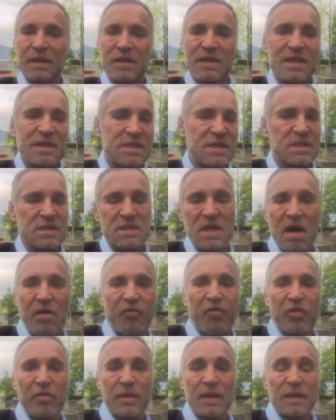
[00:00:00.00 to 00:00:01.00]
This is
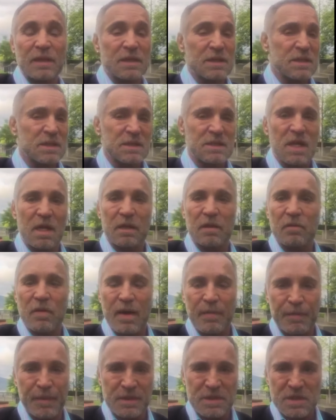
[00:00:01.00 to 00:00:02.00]
not for me. This is not the
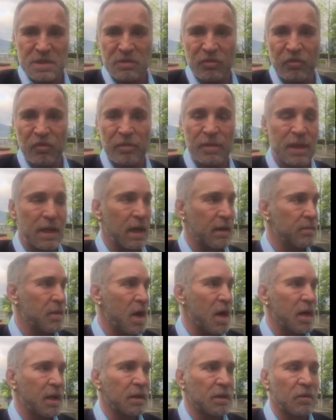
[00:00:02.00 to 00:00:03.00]
right position for me. I'm
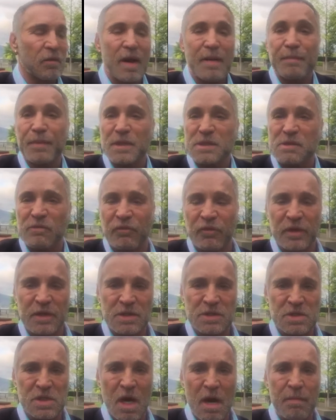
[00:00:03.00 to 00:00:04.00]
not the right person for
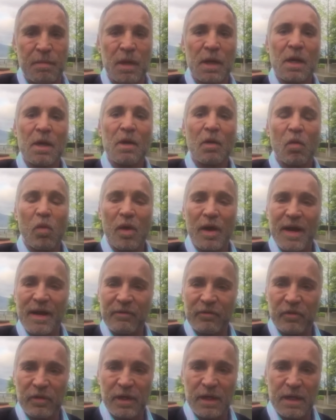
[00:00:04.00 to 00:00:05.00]
this job,
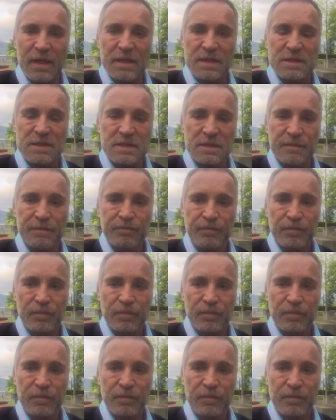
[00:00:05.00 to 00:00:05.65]
whatever it is.